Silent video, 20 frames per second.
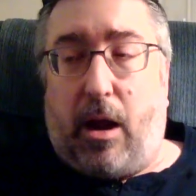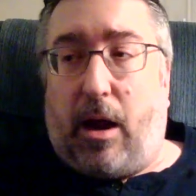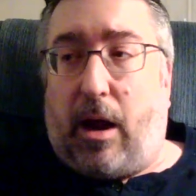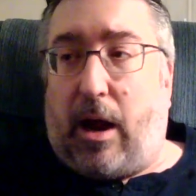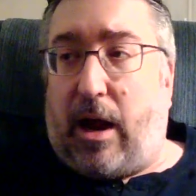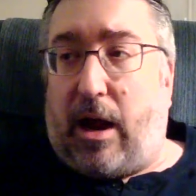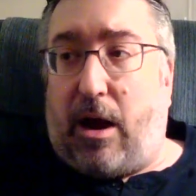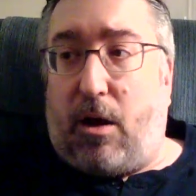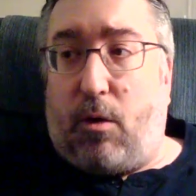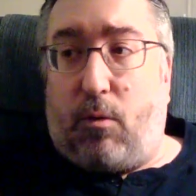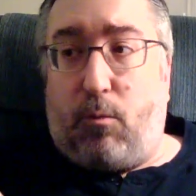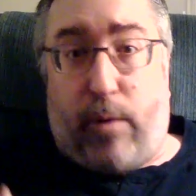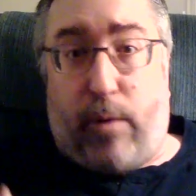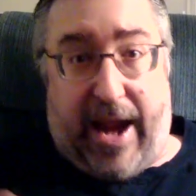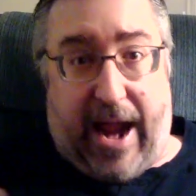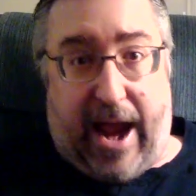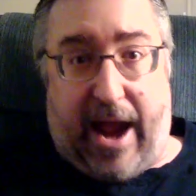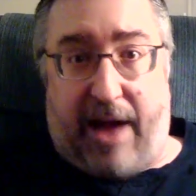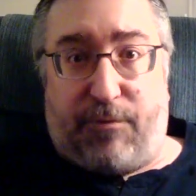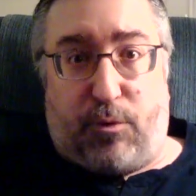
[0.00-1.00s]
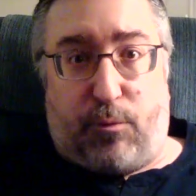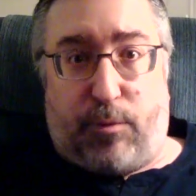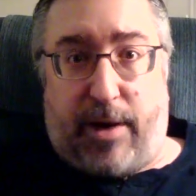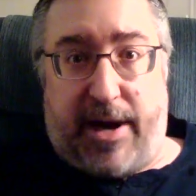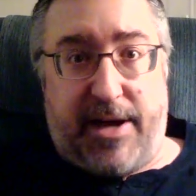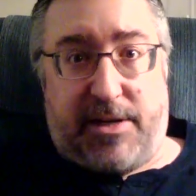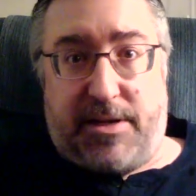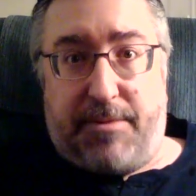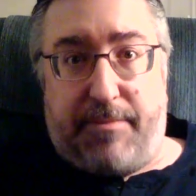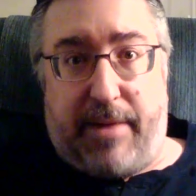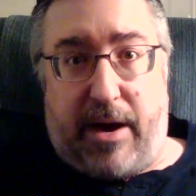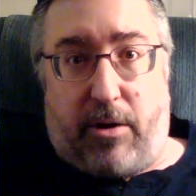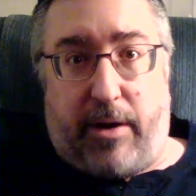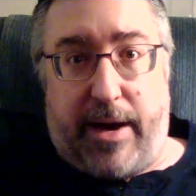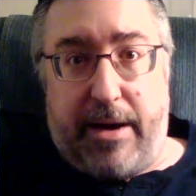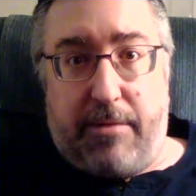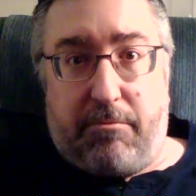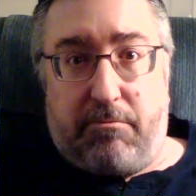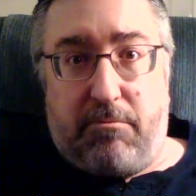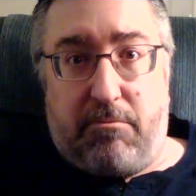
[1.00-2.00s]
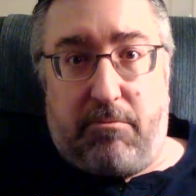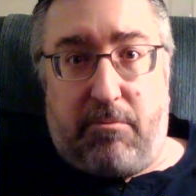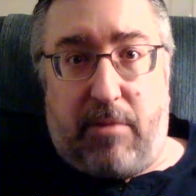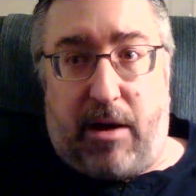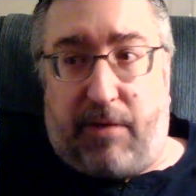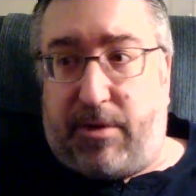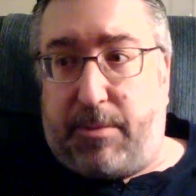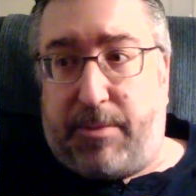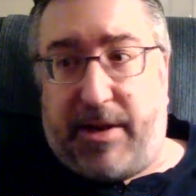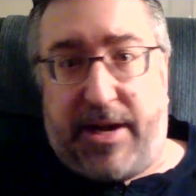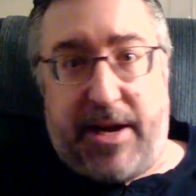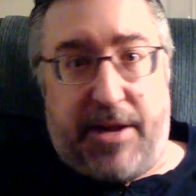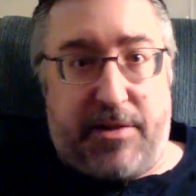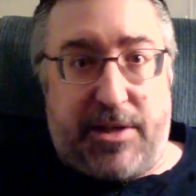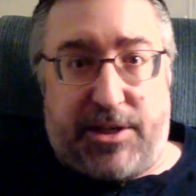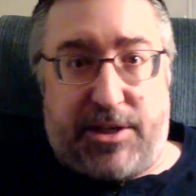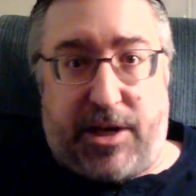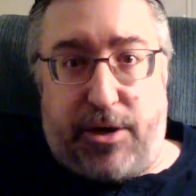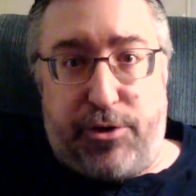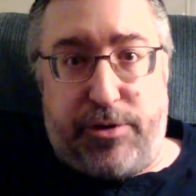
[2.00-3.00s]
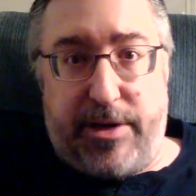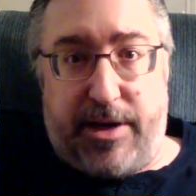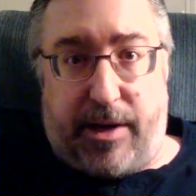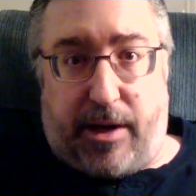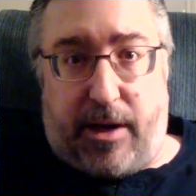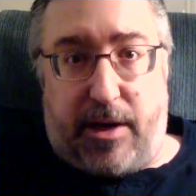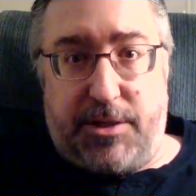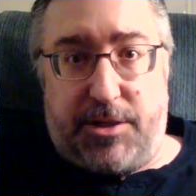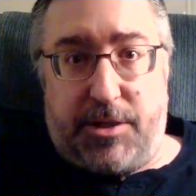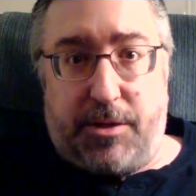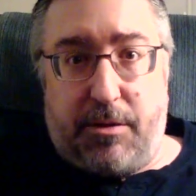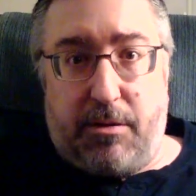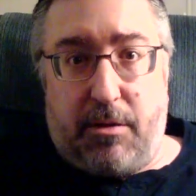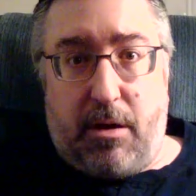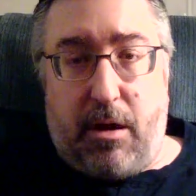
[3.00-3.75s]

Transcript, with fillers: Uh, we have a right to marry. Everybody in this country does.